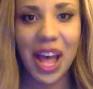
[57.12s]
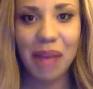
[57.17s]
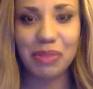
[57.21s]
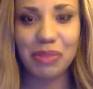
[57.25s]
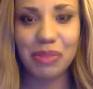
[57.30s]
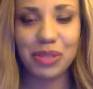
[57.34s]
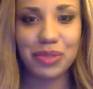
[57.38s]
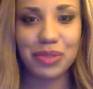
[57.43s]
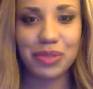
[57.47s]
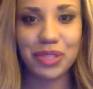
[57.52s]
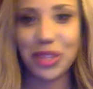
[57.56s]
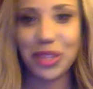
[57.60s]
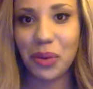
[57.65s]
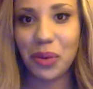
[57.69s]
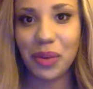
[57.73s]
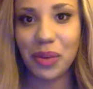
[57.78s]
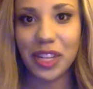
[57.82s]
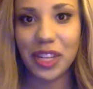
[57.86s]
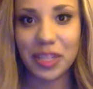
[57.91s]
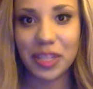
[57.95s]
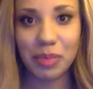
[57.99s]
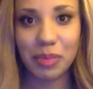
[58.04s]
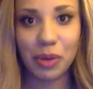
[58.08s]
She was so
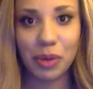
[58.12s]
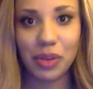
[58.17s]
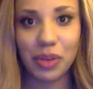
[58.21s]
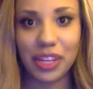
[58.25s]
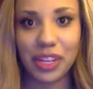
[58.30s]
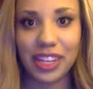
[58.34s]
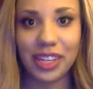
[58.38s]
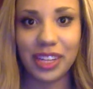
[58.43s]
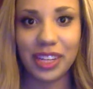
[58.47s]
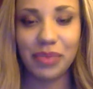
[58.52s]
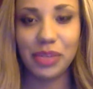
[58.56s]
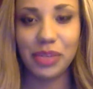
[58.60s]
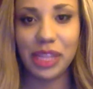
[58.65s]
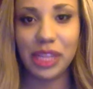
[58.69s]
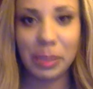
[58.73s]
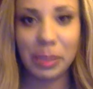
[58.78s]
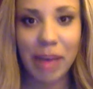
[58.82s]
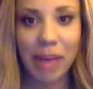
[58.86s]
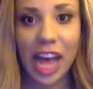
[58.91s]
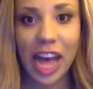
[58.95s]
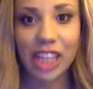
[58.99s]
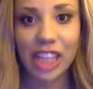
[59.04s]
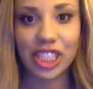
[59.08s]
well-spoken and really
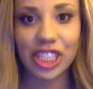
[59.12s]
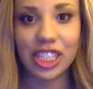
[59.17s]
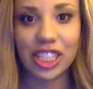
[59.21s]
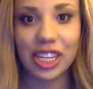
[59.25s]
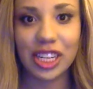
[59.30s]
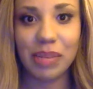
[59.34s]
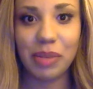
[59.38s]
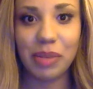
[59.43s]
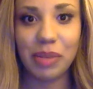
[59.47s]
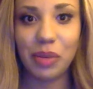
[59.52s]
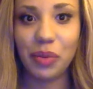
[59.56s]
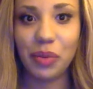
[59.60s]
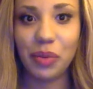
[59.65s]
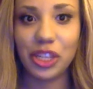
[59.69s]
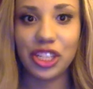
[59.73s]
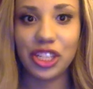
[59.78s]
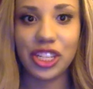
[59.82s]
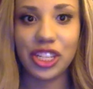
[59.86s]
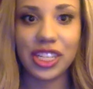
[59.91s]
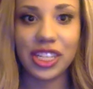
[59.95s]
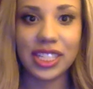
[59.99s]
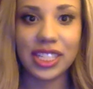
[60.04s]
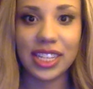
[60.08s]
passionate about what
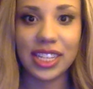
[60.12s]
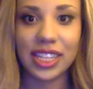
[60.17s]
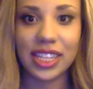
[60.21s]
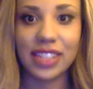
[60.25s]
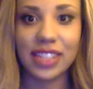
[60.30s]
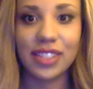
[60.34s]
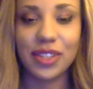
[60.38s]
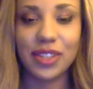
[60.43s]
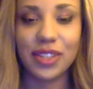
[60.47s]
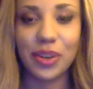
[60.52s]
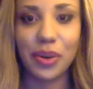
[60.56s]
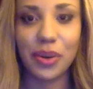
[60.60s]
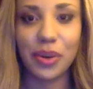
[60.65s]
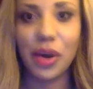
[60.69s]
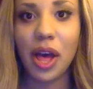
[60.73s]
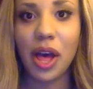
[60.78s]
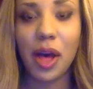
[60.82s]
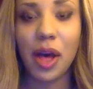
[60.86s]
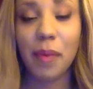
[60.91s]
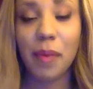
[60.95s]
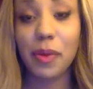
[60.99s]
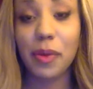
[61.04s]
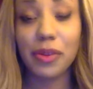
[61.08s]
she did. So
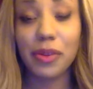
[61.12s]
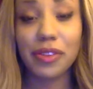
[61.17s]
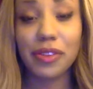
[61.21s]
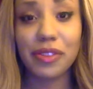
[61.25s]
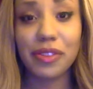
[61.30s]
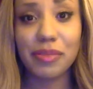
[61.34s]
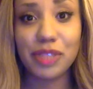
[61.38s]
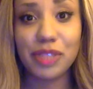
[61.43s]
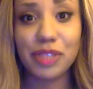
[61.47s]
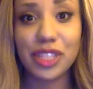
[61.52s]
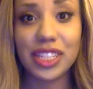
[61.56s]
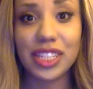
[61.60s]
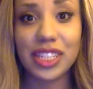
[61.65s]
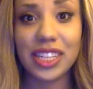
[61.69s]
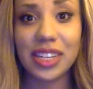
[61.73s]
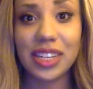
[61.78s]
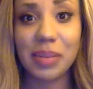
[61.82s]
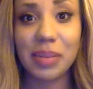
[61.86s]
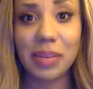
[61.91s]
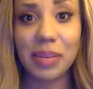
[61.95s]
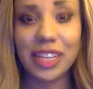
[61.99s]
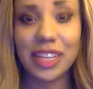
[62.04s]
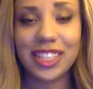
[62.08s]
both of them just did an
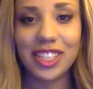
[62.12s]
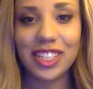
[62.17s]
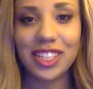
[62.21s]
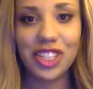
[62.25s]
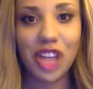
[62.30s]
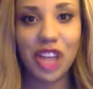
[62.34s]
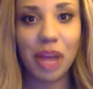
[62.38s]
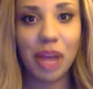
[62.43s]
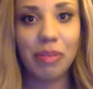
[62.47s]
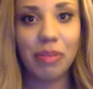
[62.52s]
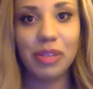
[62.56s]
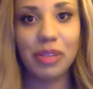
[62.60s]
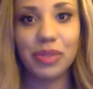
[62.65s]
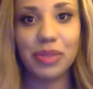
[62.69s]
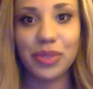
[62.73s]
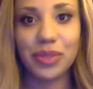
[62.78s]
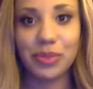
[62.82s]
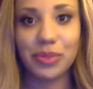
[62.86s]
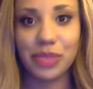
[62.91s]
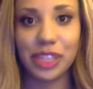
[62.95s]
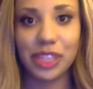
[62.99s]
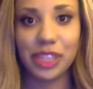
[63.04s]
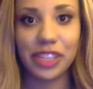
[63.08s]
amazing job and it was
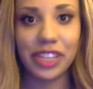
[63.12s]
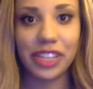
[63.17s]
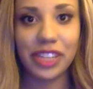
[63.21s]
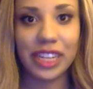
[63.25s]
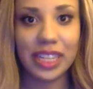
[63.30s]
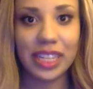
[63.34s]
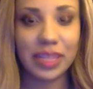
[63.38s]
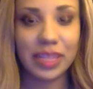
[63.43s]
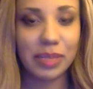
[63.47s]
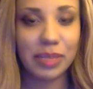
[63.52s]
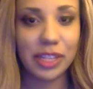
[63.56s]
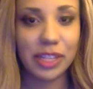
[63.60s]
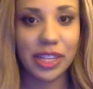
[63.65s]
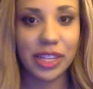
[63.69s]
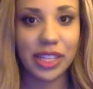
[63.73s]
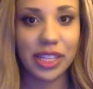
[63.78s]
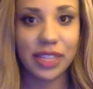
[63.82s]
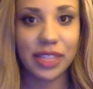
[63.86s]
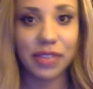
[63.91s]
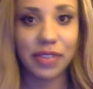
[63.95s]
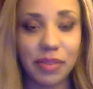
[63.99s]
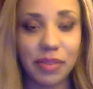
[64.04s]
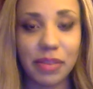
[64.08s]
a really great
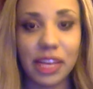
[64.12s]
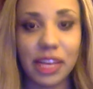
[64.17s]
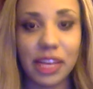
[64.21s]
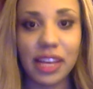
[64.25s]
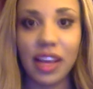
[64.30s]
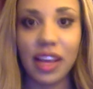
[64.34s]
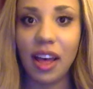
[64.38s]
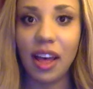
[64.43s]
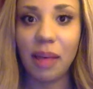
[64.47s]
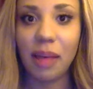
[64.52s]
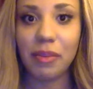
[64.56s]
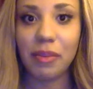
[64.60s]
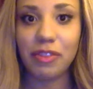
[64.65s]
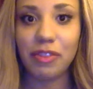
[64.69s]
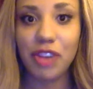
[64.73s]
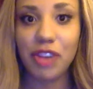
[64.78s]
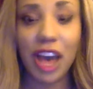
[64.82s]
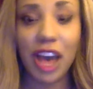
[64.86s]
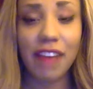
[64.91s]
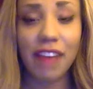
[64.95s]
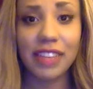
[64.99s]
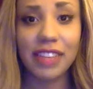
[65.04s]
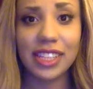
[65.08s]
experience me. If you
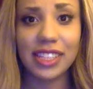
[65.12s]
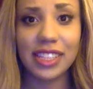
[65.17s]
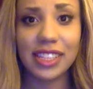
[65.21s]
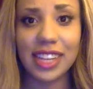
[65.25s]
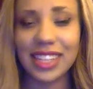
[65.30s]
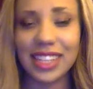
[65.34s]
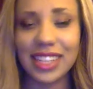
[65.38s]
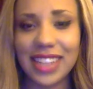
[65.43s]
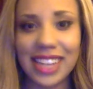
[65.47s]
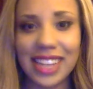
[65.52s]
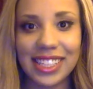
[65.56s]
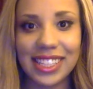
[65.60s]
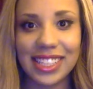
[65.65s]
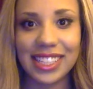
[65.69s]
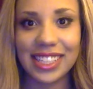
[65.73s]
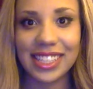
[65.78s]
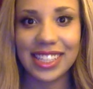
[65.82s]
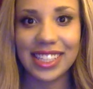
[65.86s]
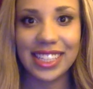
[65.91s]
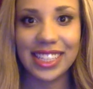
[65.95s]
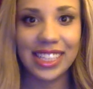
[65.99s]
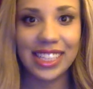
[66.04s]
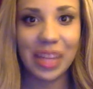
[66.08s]
haven't attended
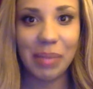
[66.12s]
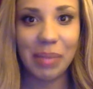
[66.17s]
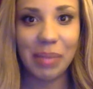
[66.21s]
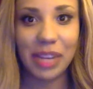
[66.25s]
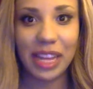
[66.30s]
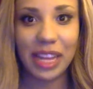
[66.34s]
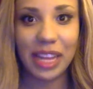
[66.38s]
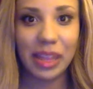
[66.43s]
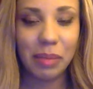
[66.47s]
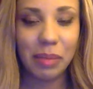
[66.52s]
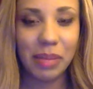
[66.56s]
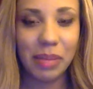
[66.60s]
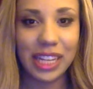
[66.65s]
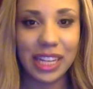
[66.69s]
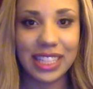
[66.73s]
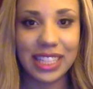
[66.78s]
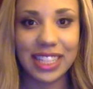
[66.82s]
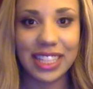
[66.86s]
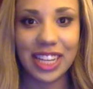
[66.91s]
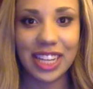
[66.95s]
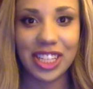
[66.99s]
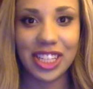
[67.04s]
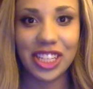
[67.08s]
an Alumni in the Pit
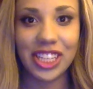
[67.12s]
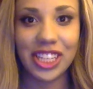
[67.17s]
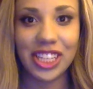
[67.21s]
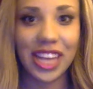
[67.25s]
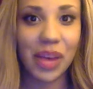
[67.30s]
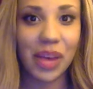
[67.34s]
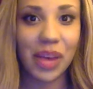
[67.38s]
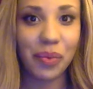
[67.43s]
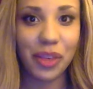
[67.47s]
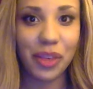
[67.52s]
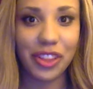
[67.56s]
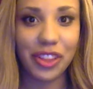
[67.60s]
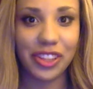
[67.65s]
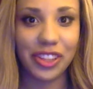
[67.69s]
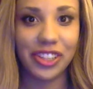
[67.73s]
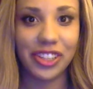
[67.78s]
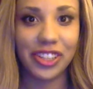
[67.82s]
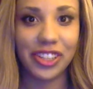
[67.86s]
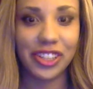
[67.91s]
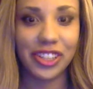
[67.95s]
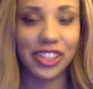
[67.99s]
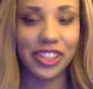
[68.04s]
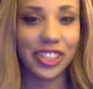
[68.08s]
session yet, whether
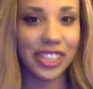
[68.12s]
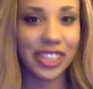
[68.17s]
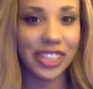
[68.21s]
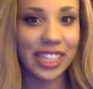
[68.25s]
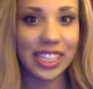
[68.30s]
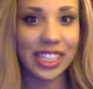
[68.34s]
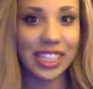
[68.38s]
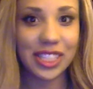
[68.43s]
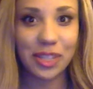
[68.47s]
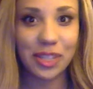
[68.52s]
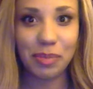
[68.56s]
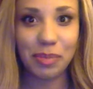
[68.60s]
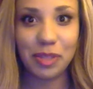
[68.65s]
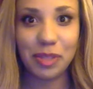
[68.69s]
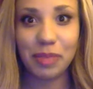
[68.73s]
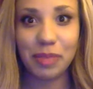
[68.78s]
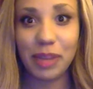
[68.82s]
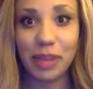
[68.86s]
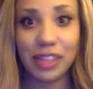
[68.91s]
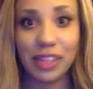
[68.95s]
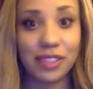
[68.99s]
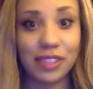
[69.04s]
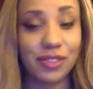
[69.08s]
you're a current or
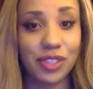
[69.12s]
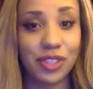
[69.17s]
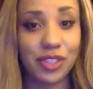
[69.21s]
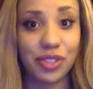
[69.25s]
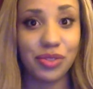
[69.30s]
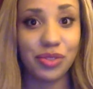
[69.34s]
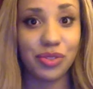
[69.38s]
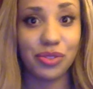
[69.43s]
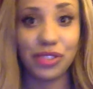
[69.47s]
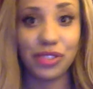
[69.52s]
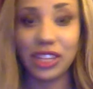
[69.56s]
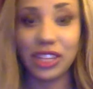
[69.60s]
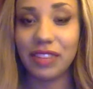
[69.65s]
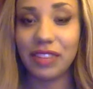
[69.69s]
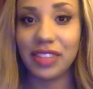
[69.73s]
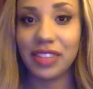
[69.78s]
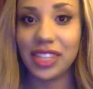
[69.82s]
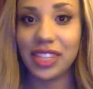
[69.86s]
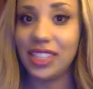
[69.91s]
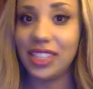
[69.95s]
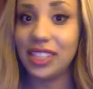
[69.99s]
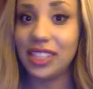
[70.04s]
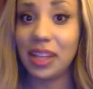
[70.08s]
prospective student or even
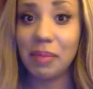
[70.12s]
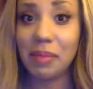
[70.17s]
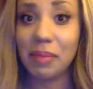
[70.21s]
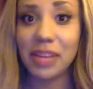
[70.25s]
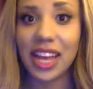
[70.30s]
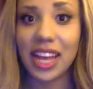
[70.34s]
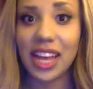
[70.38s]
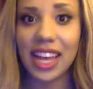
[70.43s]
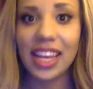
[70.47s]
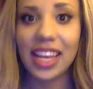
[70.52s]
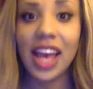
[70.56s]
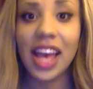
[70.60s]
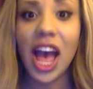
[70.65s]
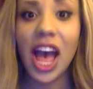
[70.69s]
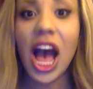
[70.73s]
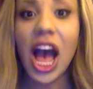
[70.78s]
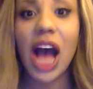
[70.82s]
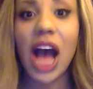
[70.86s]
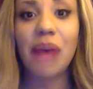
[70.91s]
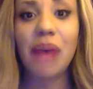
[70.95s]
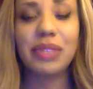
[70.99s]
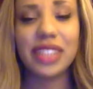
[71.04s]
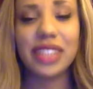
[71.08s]
an alumni,
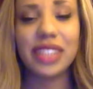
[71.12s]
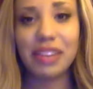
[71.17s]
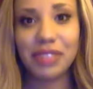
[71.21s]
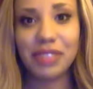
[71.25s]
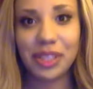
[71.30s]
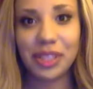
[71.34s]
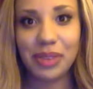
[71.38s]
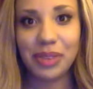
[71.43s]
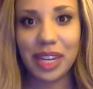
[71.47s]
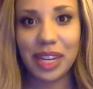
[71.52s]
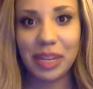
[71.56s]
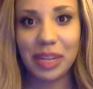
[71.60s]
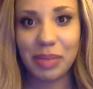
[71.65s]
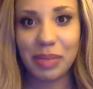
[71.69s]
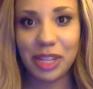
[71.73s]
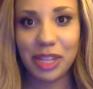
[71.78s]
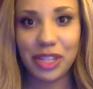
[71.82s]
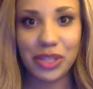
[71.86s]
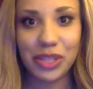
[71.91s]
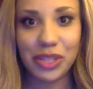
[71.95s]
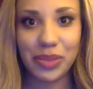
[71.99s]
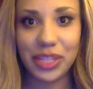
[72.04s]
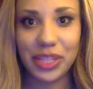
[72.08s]
I would definitely
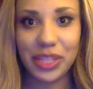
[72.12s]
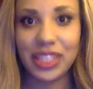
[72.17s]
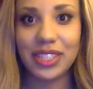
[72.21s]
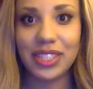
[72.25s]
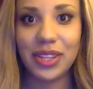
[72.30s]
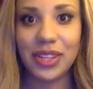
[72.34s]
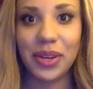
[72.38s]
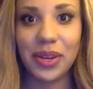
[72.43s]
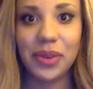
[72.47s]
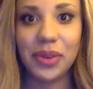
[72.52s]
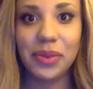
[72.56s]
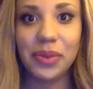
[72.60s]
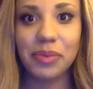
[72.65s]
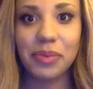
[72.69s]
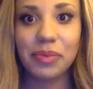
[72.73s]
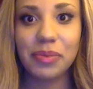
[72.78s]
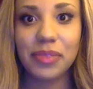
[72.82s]
recommend doing so.